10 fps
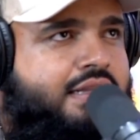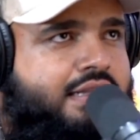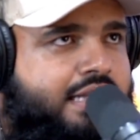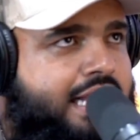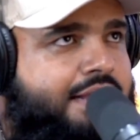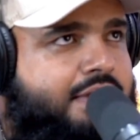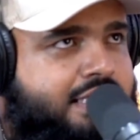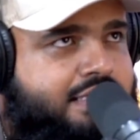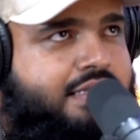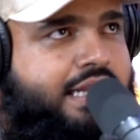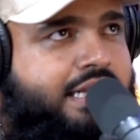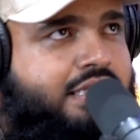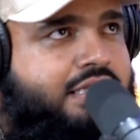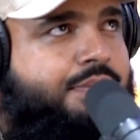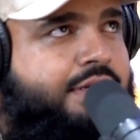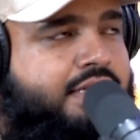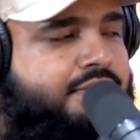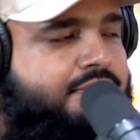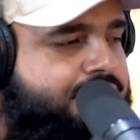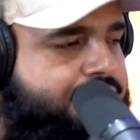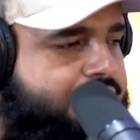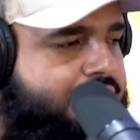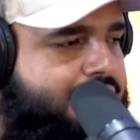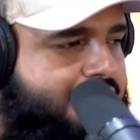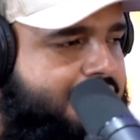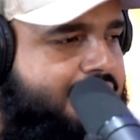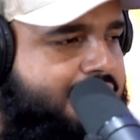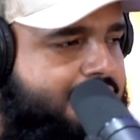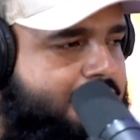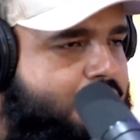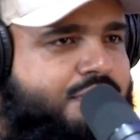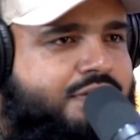Yeah, it's staged, but movies are